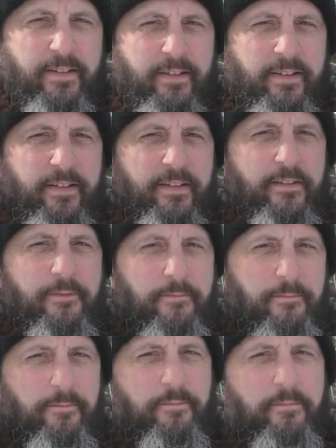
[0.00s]

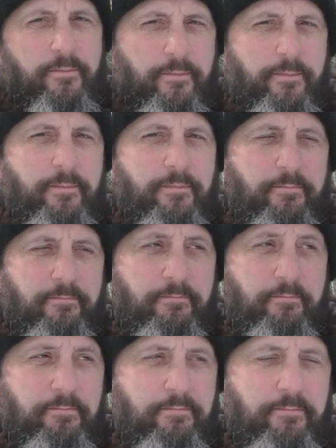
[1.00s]

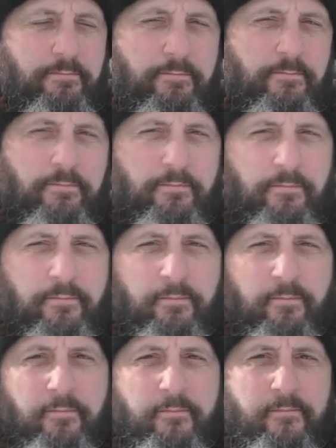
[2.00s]

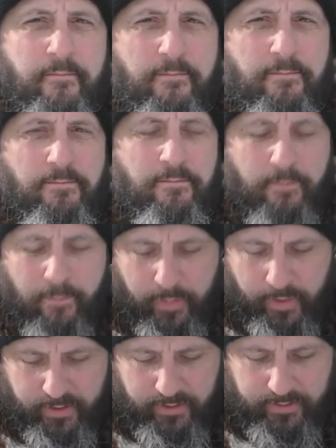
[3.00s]

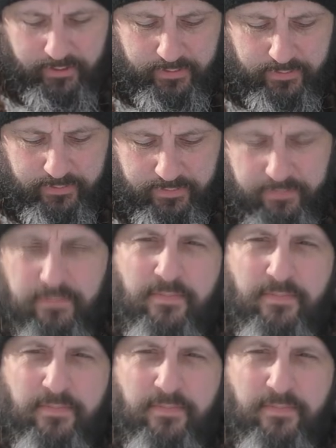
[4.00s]
[no speech]